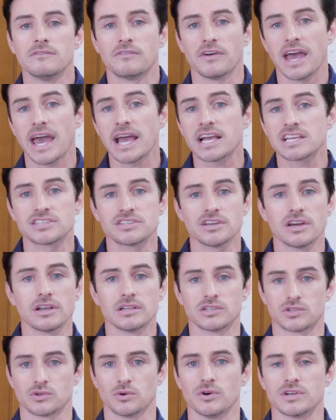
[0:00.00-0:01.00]
For
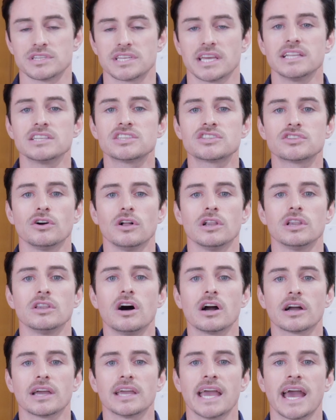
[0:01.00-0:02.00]
external doors, install
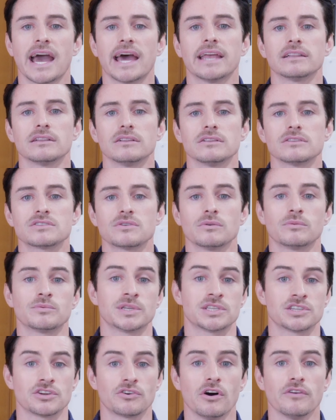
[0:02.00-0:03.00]
locking handles,
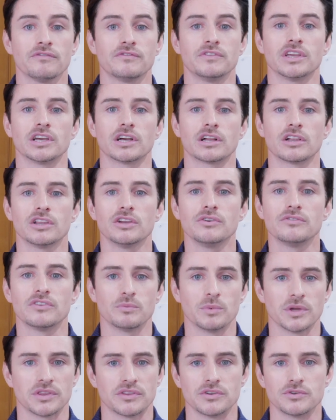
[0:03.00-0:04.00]
which are often
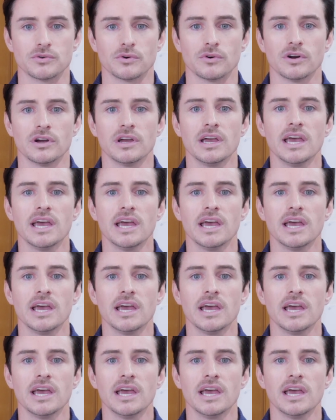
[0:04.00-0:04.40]
included with the door,